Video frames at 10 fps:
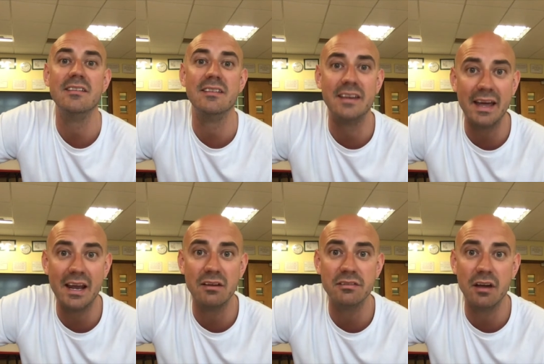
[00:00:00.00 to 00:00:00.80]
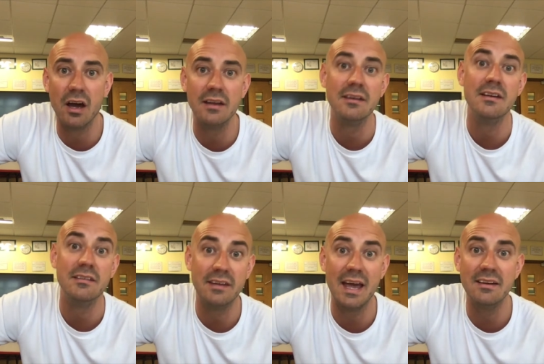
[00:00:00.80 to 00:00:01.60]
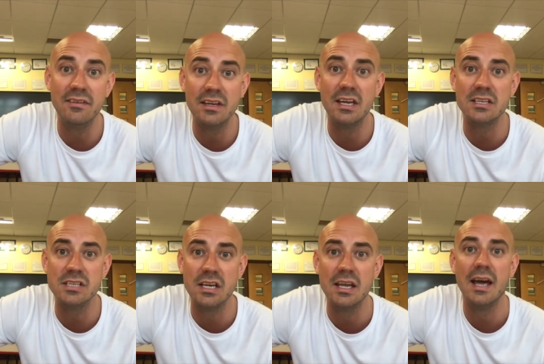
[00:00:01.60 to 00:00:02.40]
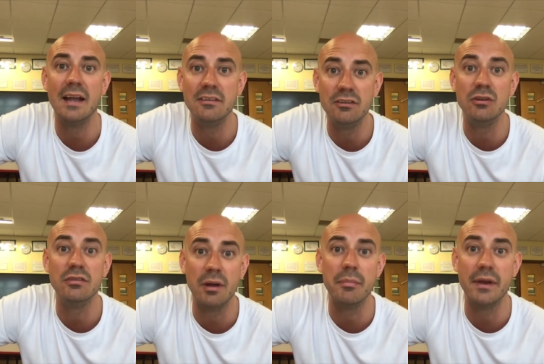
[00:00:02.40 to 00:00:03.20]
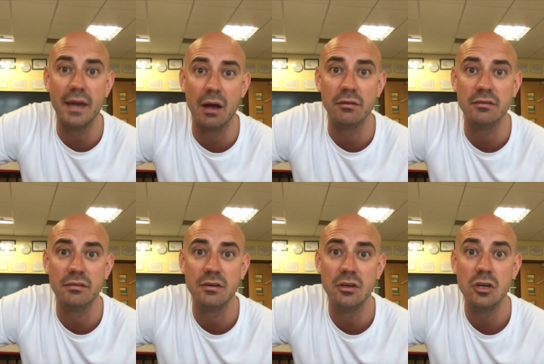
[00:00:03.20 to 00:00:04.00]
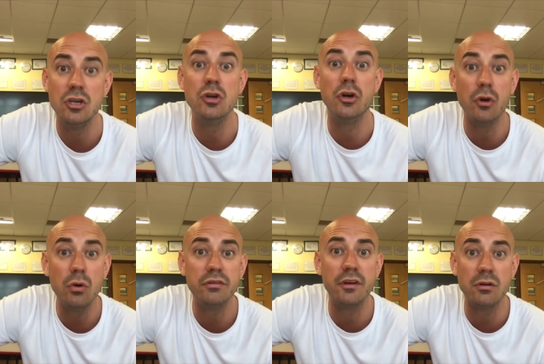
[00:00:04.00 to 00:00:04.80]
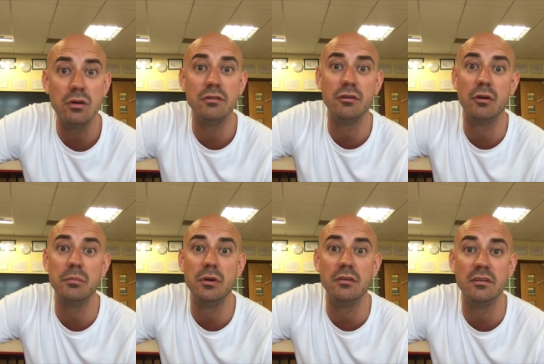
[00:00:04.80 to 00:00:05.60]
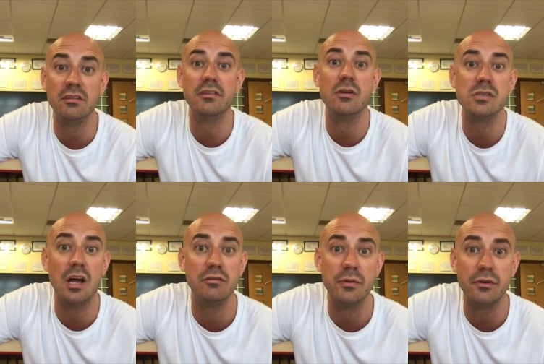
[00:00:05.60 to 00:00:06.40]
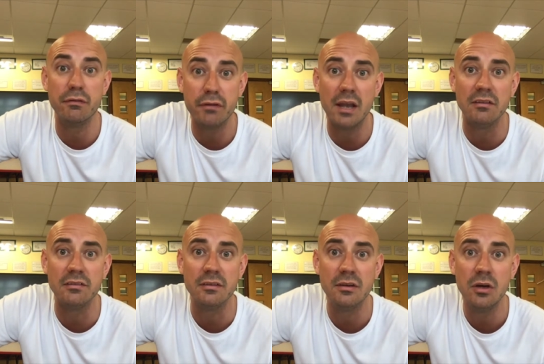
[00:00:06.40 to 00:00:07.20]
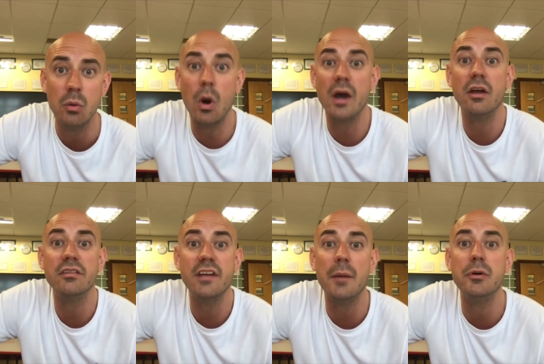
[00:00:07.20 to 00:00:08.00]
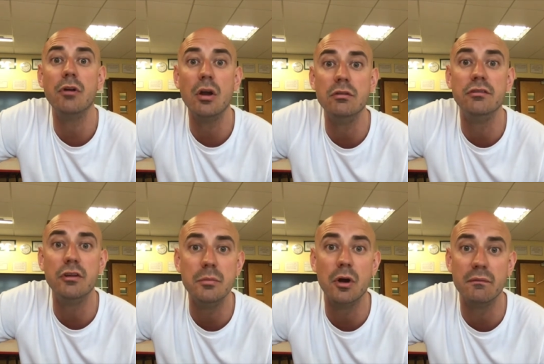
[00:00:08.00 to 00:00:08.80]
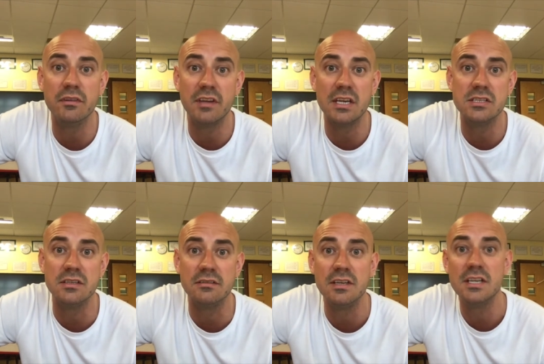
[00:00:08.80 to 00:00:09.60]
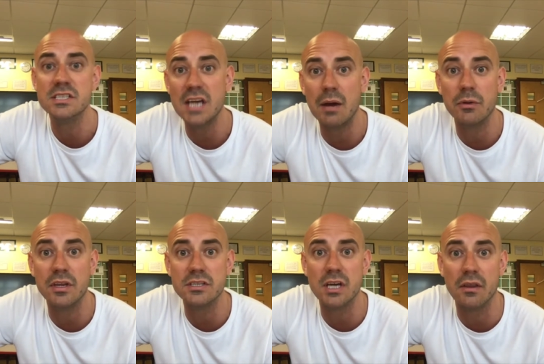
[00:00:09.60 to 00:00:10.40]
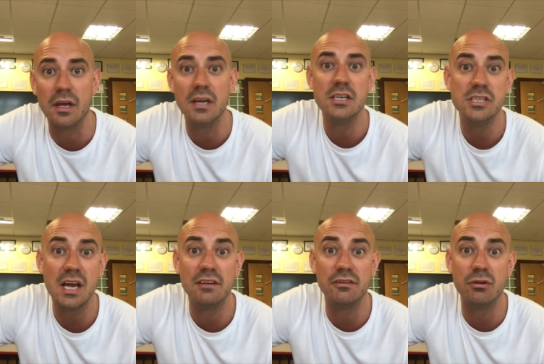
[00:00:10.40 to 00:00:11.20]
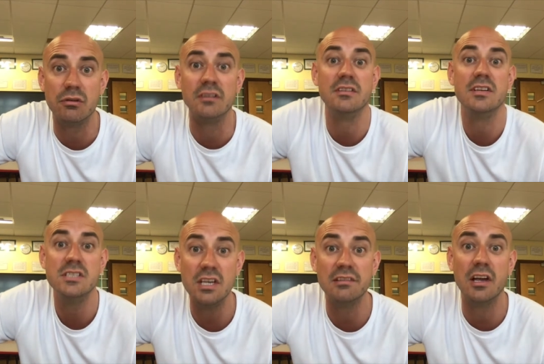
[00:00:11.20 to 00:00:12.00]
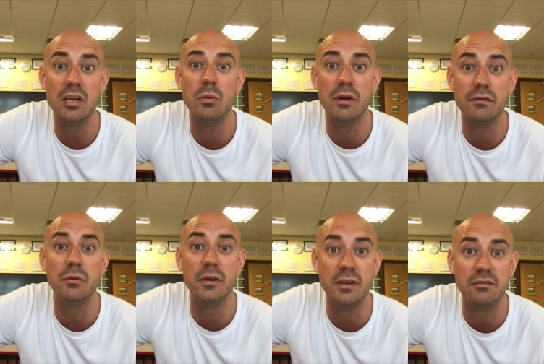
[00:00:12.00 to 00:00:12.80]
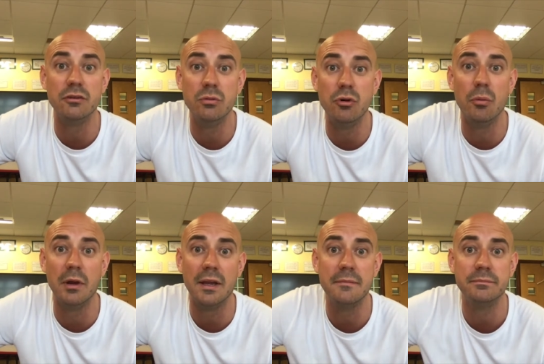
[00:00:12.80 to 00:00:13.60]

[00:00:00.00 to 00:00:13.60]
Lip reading: to get outside, to get into the kitchen and to do something else. You could also use your computer to socialise with your friends. Why not set up your own Zoom conversations, chat with each other, share stories, just like you would if you were in school normally.